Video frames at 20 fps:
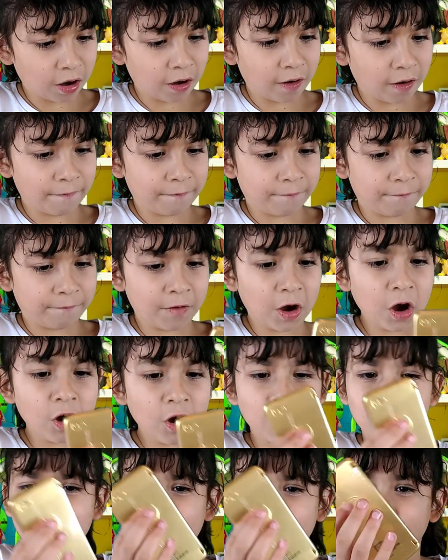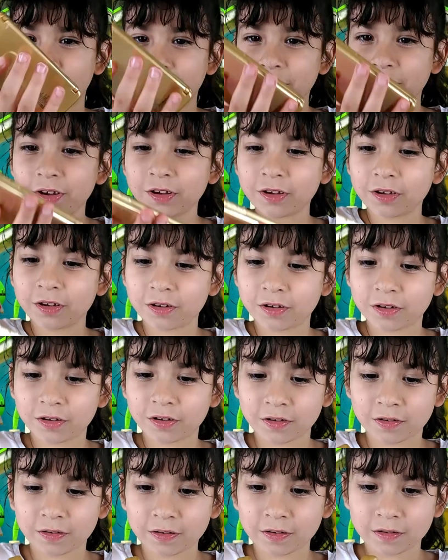A phone? You got a
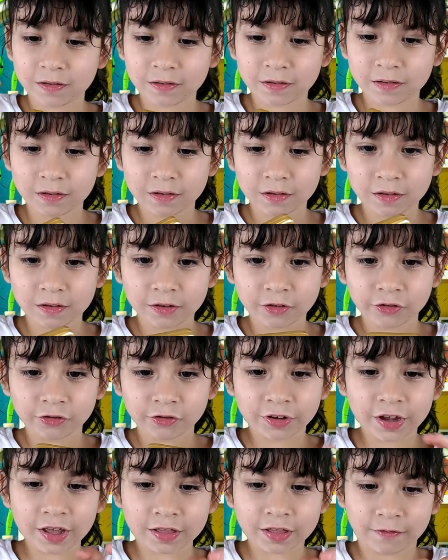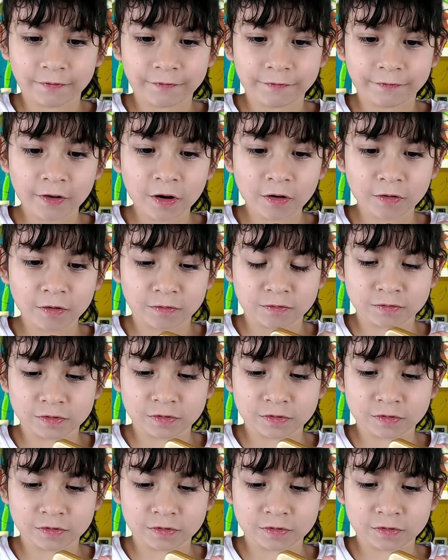phone? She has a phone.